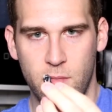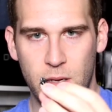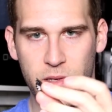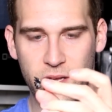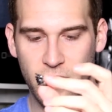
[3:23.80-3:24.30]

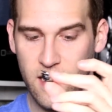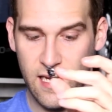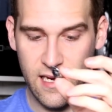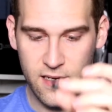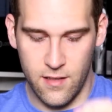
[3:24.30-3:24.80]
maybe the gun
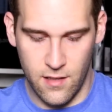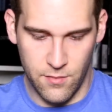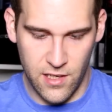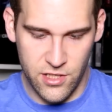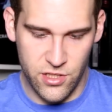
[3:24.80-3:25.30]
hand, I'm
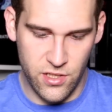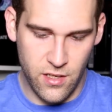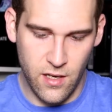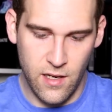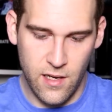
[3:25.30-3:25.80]
not sure,
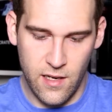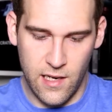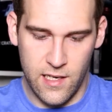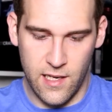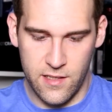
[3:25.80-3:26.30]

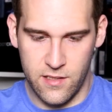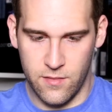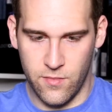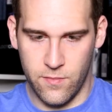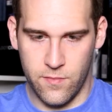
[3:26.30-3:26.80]
and then
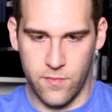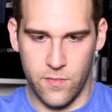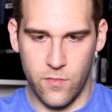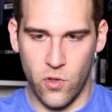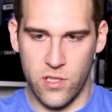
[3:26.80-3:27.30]
some
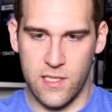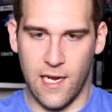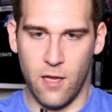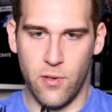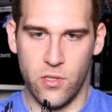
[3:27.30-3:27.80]
more
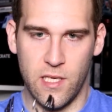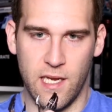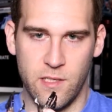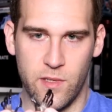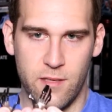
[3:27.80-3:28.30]
style pose
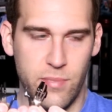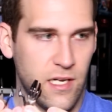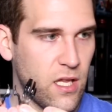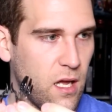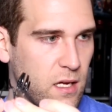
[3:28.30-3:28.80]
hands with the
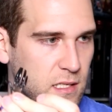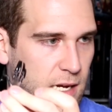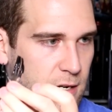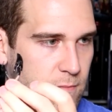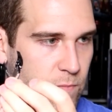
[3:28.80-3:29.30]
big claws
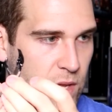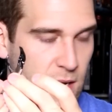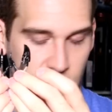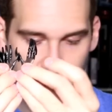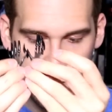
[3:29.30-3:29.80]
on them.
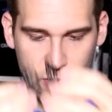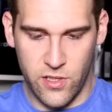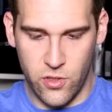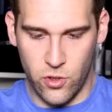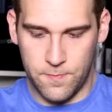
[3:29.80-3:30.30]
So that's
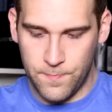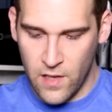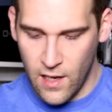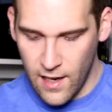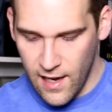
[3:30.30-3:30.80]
pretty cool.
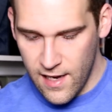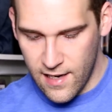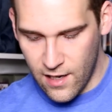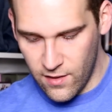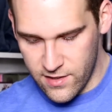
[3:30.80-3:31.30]
And
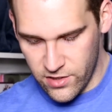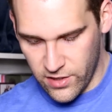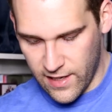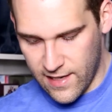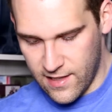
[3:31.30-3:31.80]
now let's
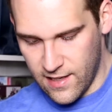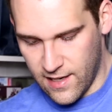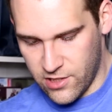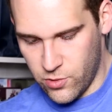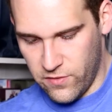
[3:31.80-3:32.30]
look at the
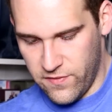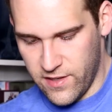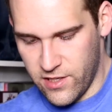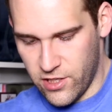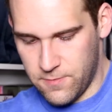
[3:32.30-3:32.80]
actual
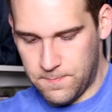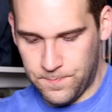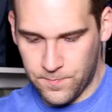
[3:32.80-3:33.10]
figure.